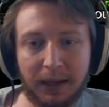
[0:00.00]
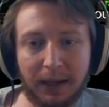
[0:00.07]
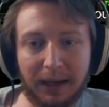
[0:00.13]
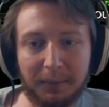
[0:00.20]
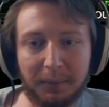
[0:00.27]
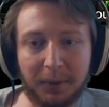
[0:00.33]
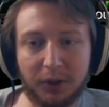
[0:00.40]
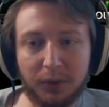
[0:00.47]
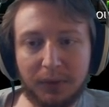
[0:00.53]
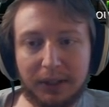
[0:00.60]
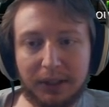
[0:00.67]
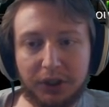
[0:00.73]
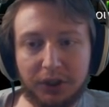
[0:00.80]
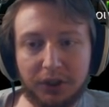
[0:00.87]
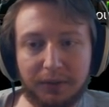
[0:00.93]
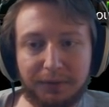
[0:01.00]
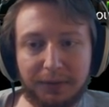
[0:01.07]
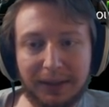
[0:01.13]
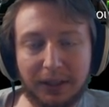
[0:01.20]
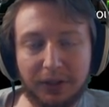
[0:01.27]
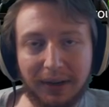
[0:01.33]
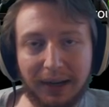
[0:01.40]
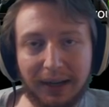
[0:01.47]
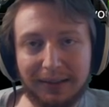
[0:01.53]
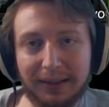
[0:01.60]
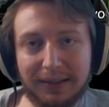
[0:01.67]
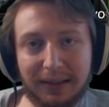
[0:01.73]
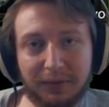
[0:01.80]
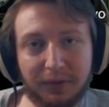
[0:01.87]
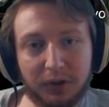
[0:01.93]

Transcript: Uh, but you really should fill Atlas if